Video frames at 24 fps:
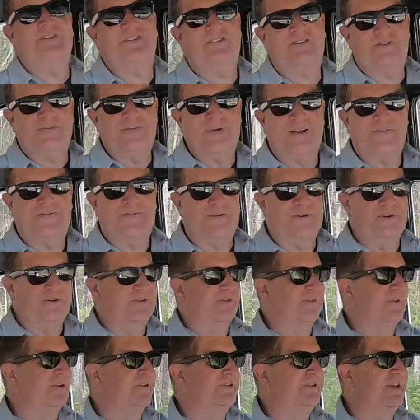this is my
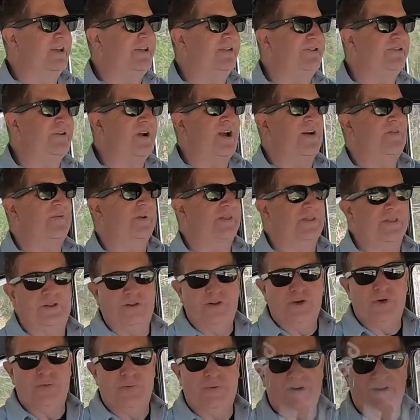first real test drive with the
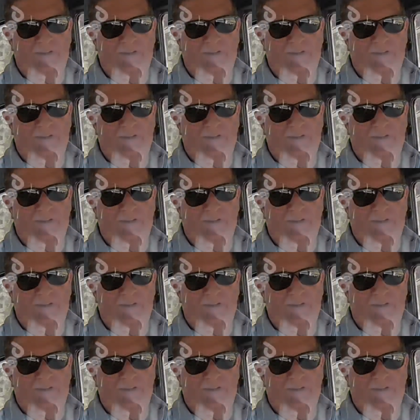new rear